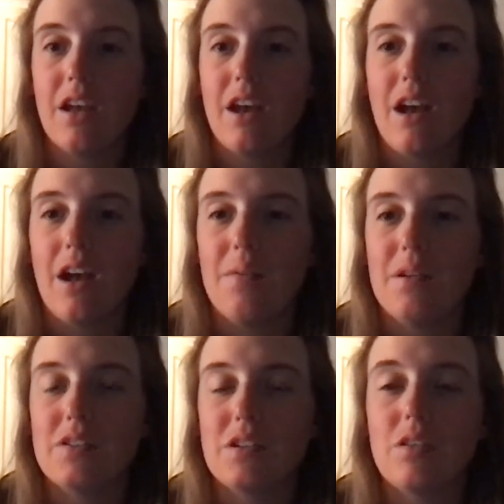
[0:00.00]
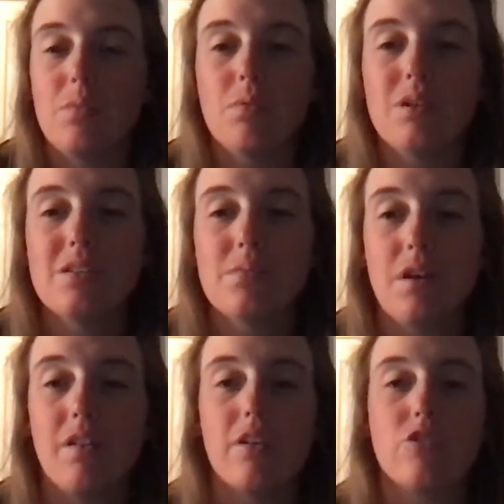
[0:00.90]
And so the boys and
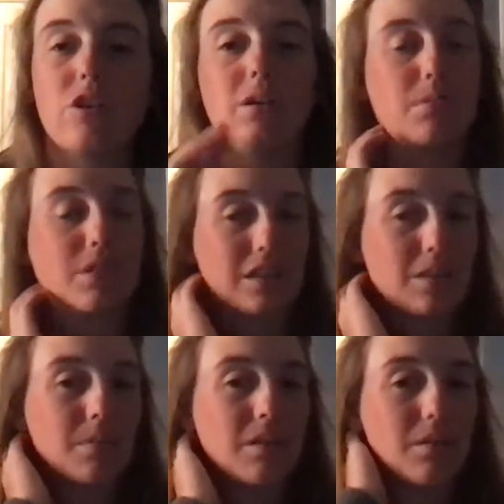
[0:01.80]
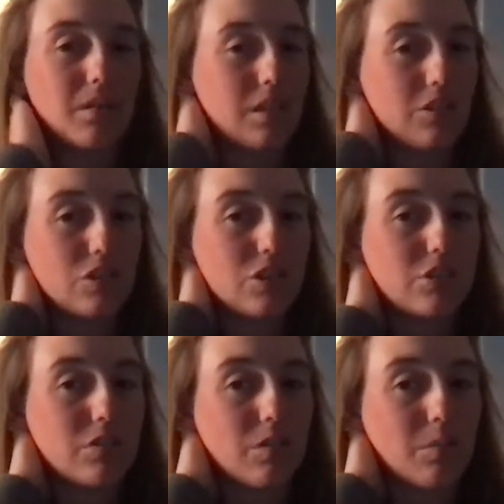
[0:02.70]
Molly are trying to protect the
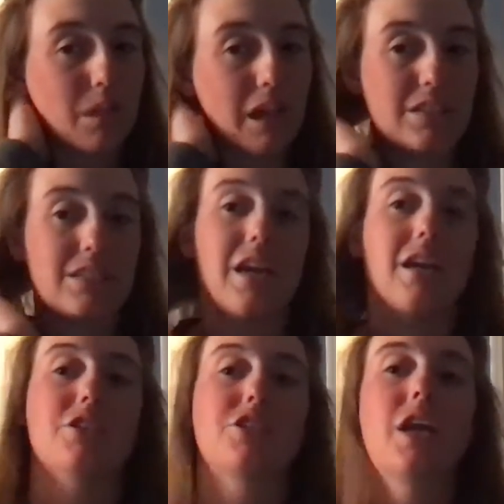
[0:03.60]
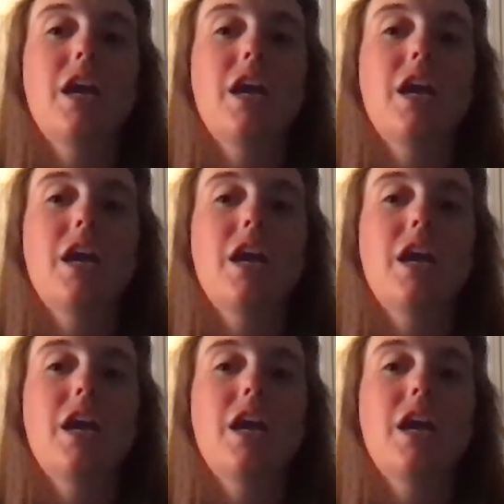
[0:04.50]
treasure from Blackstash,